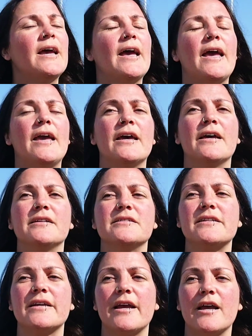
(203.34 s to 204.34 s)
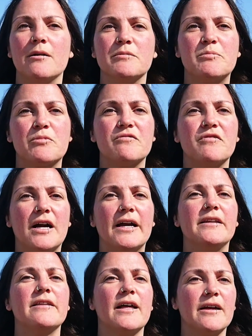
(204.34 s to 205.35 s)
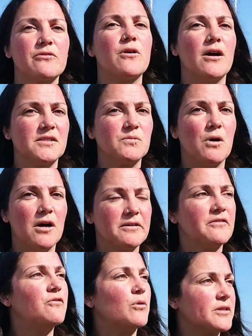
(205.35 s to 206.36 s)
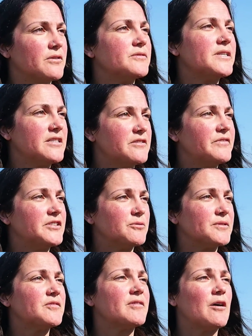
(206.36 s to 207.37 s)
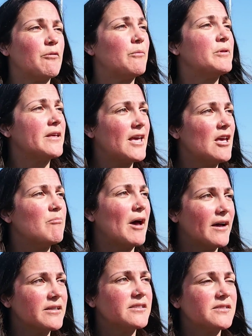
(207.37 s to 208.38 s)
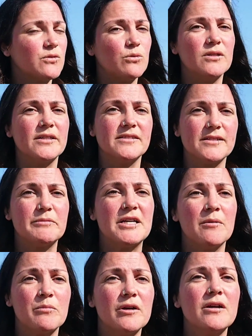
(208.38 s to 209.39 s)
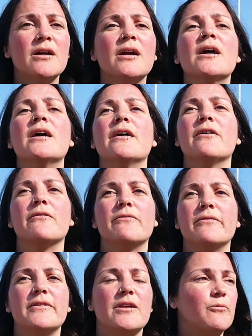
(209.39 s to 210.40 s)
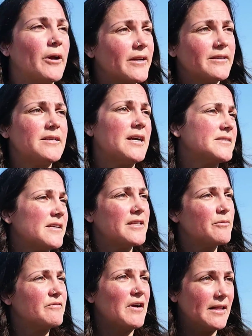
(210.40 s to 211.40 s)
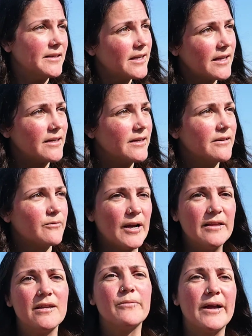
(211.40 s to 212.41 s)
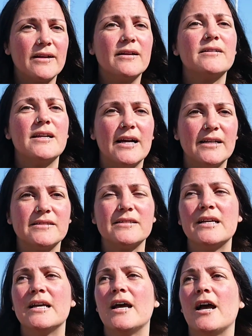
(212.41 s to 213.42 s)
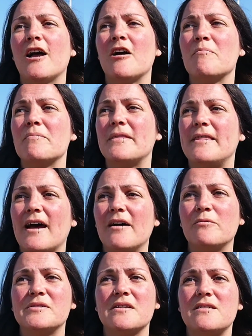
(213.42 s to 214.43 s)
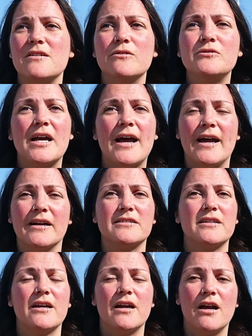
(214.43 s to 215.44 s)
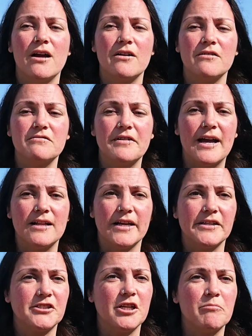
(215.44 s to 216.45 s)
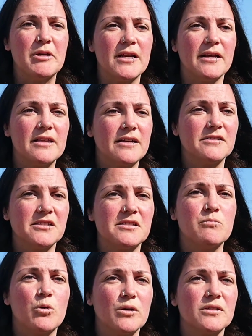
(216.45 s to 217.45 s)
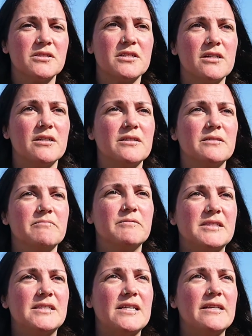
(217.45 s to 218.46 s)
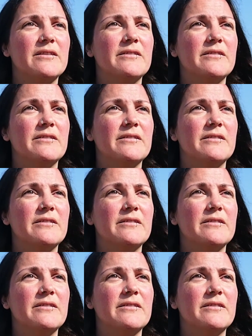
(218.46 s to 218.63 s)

and helped provide that crosswalk for those individuals, so that way when they came back to school in September, they recognized that they were validated, right? They recognized that was a huge act of allyship, and I think it's just important to see